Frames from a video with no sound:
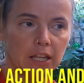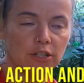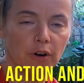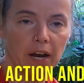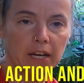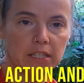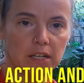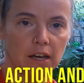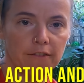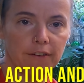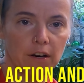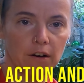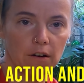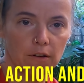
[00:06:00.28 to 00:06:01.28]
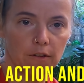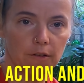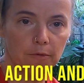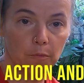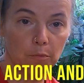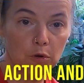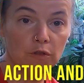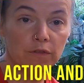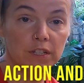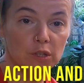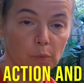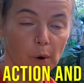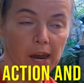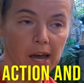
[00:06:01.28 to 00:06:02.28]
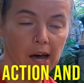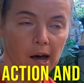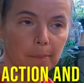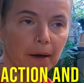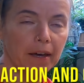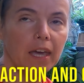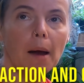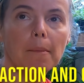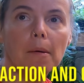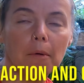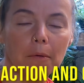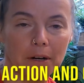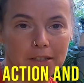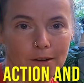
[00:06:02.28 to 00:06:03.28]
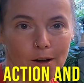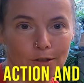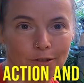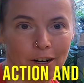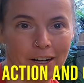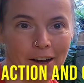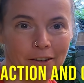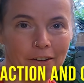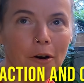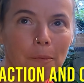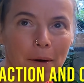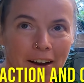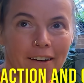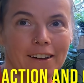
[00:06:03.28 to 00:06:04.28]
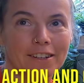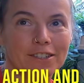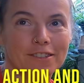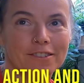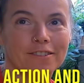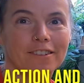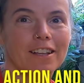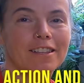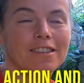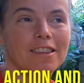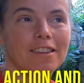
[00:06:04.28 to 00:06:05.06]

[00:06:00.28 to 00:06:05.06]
the dry stuff and it'll move its way up. I can't remember what it's called right now. Oh my gosh, I'm